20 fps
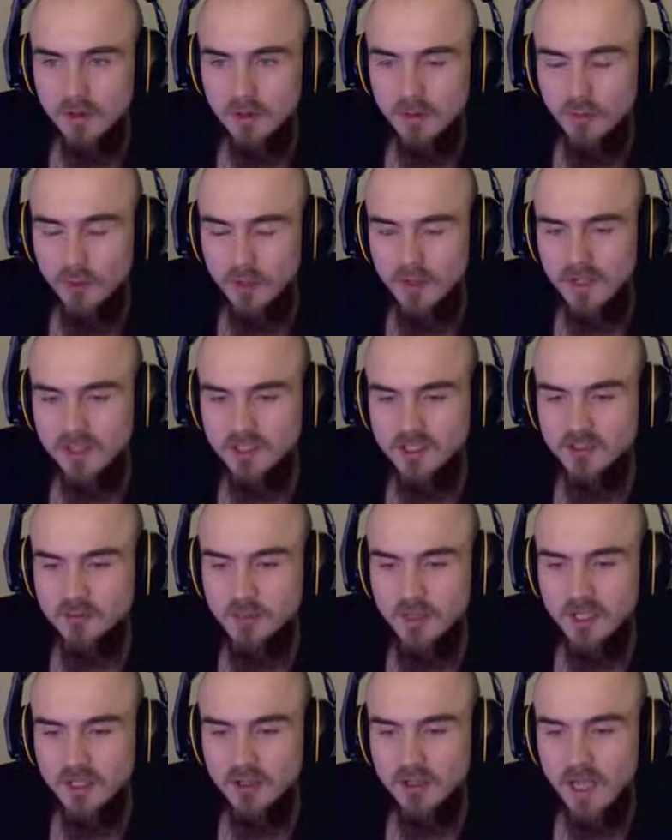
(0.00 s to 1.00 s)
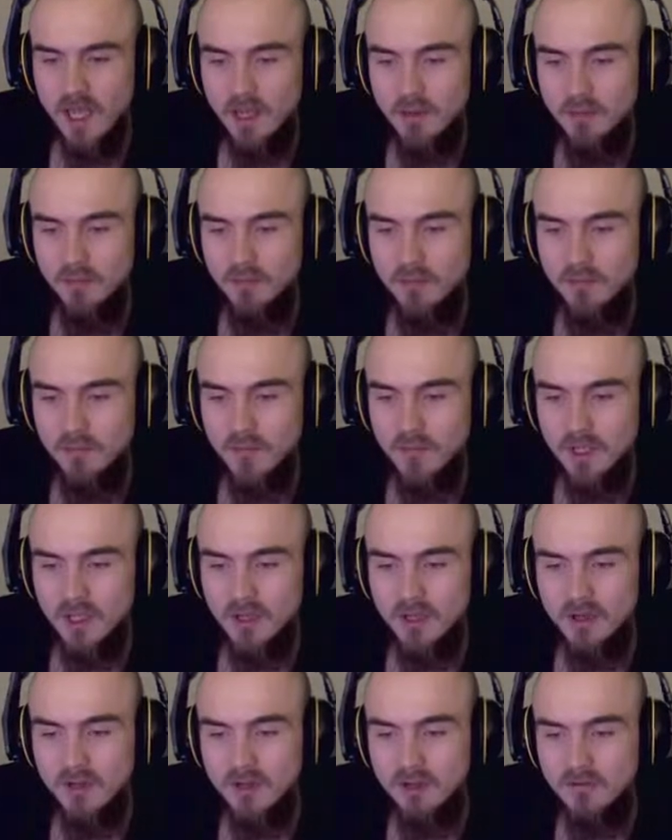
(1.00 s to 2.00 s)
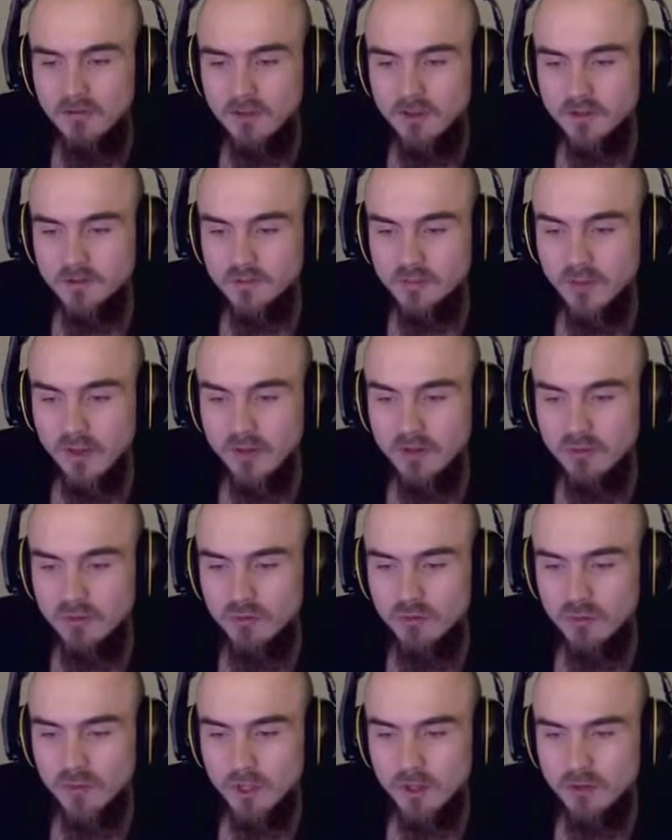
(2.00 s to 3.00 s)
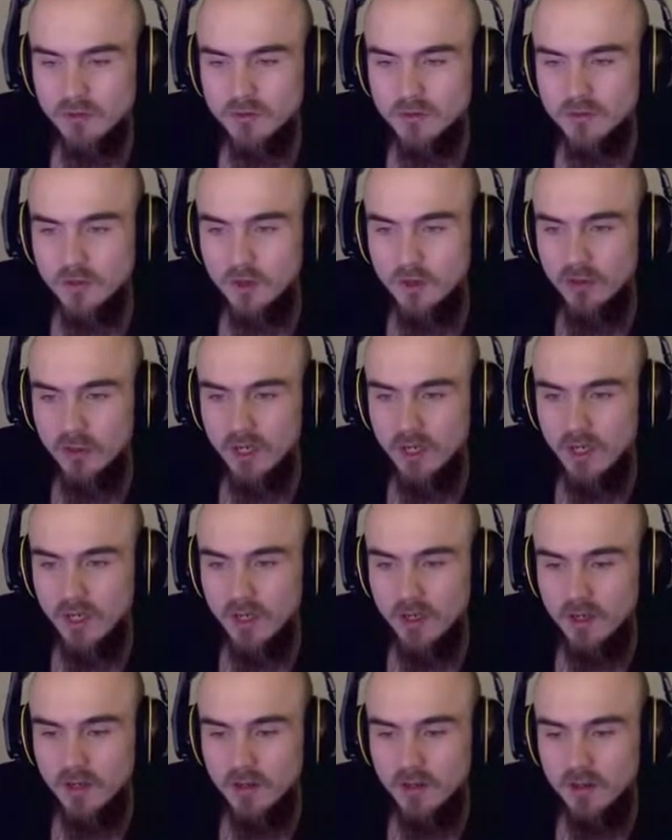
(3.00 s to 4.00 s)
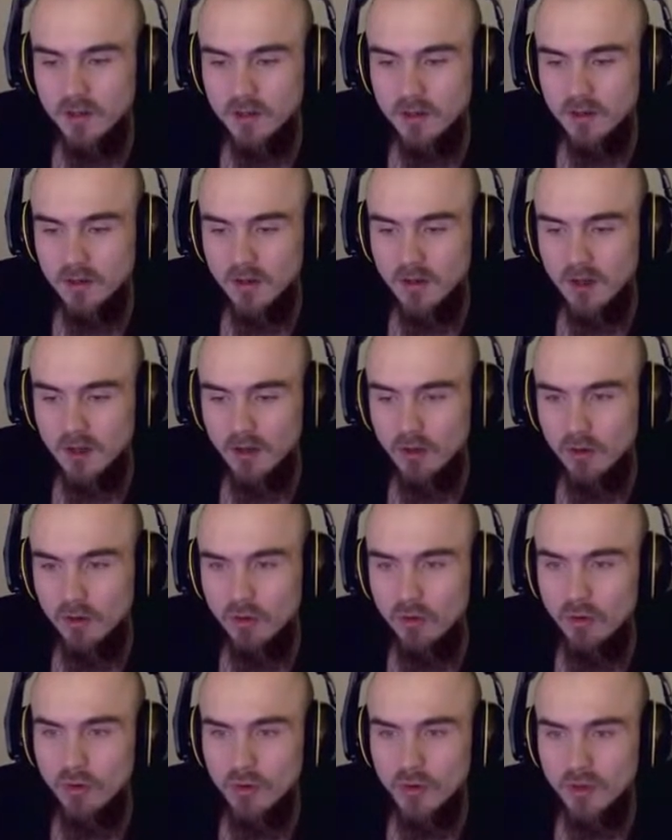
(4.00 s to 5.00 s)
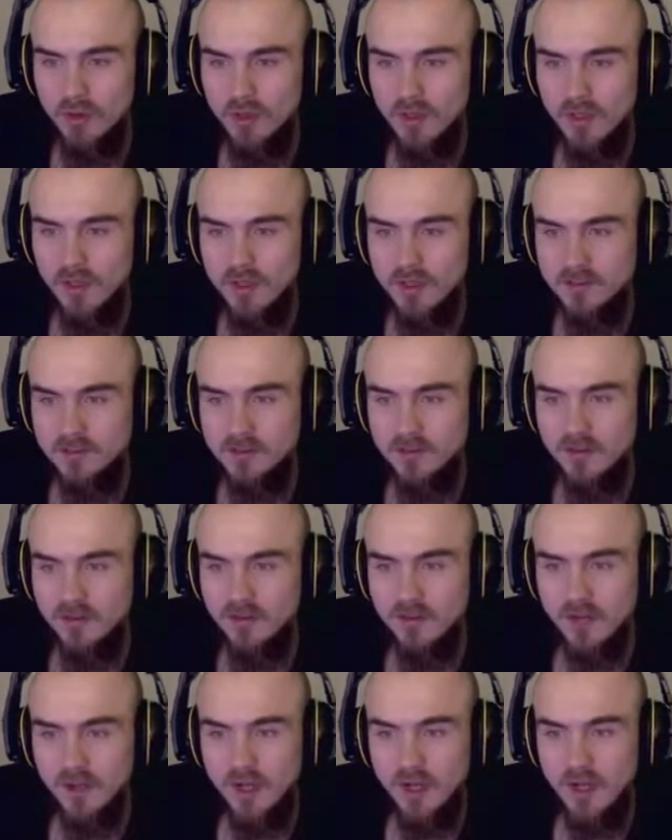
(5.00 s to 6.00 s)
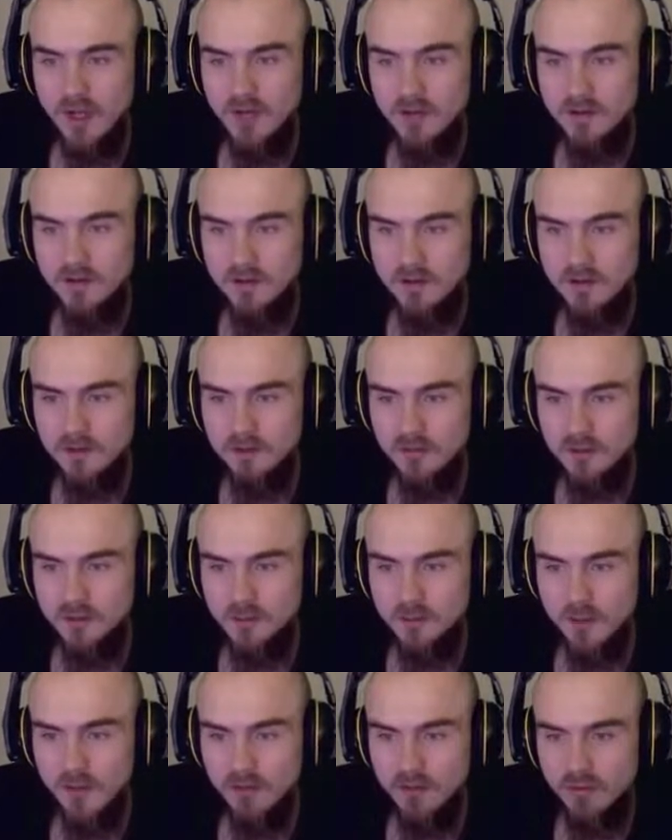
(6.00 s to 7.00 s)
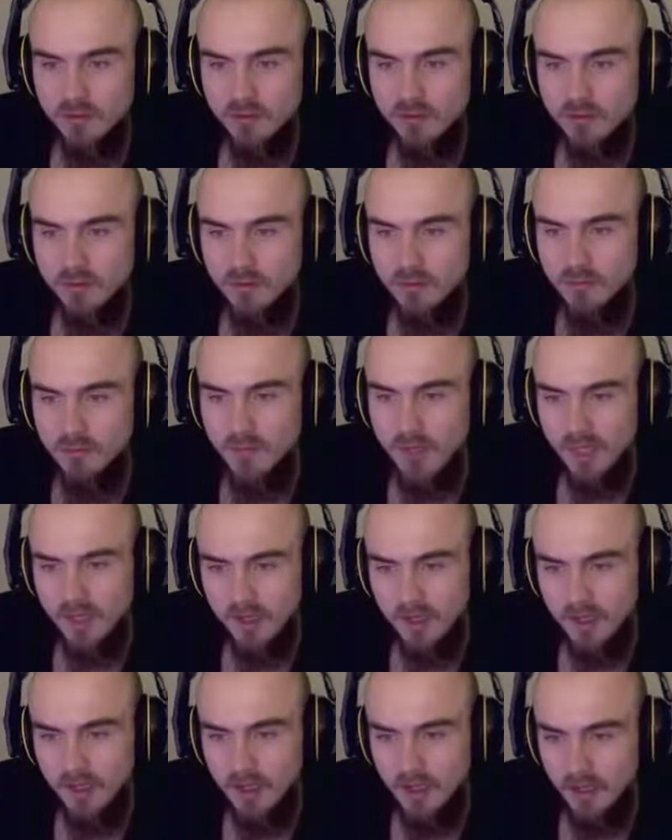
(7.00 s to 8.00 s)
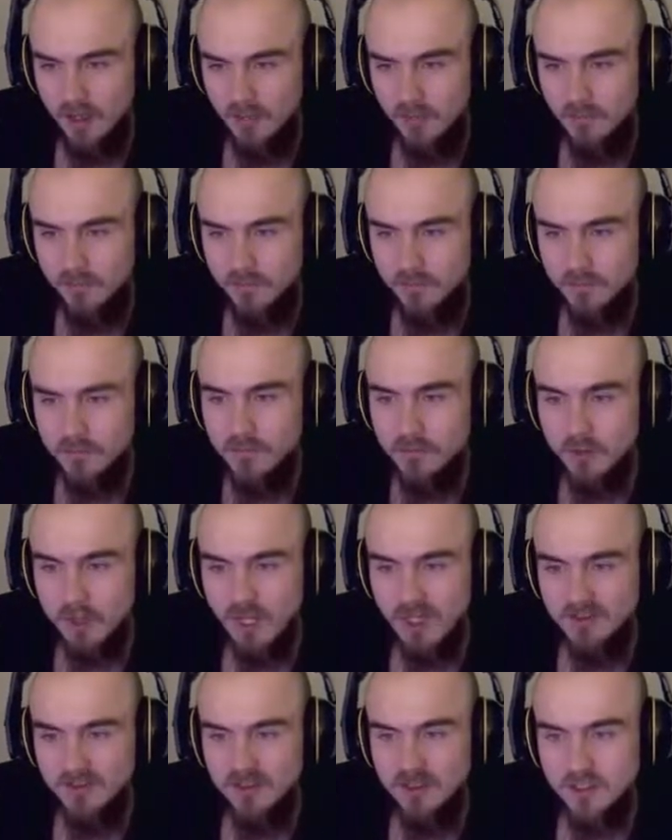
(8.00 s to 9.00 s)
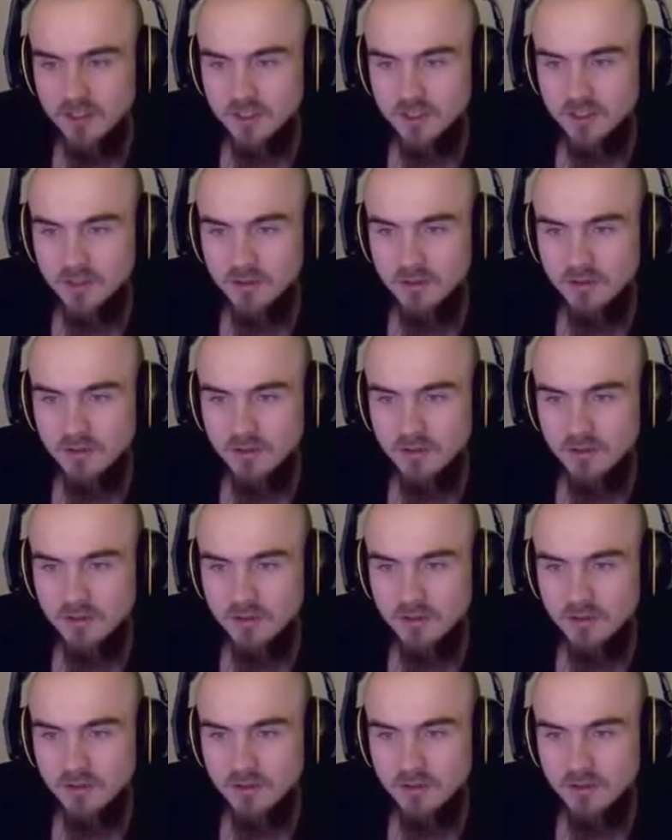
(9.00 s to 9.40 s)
Well, not just beat the game in the first playthrough, but also unlock all the stuff you can in the first playthrough, mainly the last dungeon.